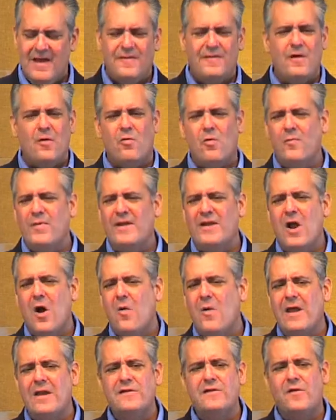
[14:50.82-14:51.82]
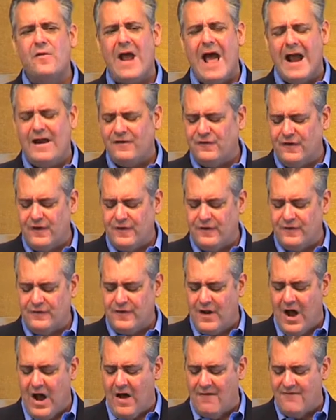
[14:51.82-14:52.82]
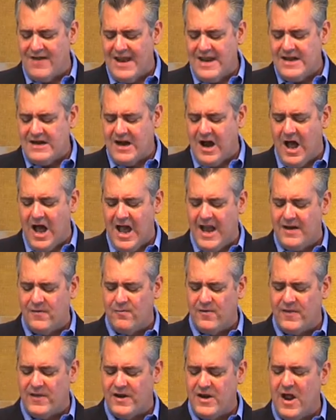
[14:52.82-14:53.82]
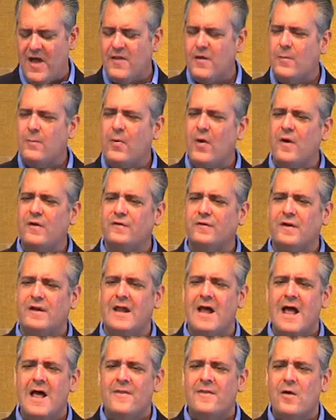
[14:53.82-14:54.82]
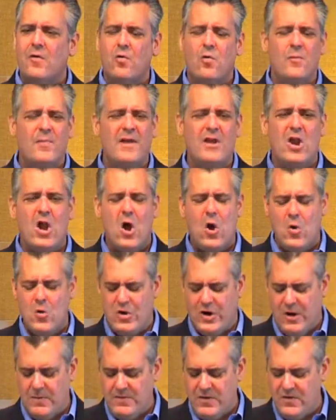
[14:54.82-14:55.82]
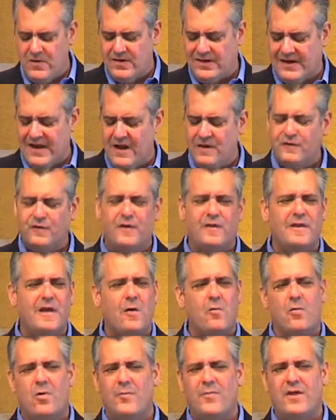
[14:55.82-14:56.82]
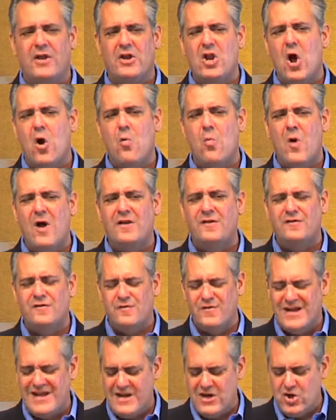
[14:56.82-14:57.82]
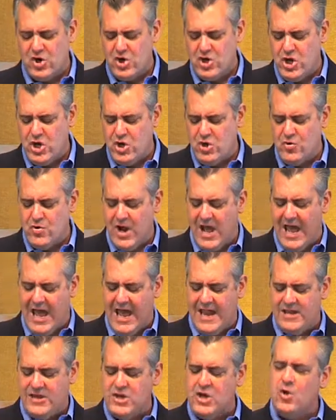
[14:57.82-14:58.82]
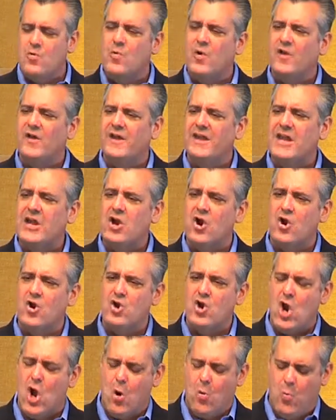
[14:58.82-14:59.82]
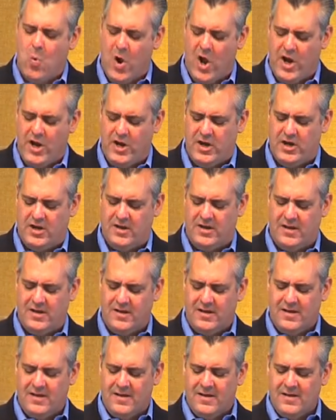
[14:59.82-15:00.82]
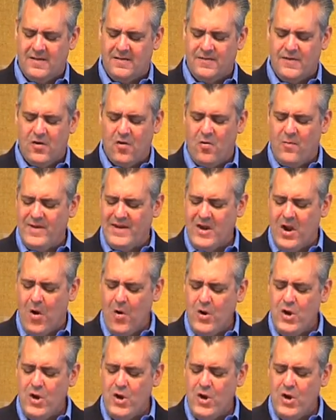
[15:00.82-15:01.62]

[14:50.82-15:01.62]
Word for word: There will be no interactions of any kind with another person. There will be no communication. There will be no one to hear you, and you will hear no one. There will be no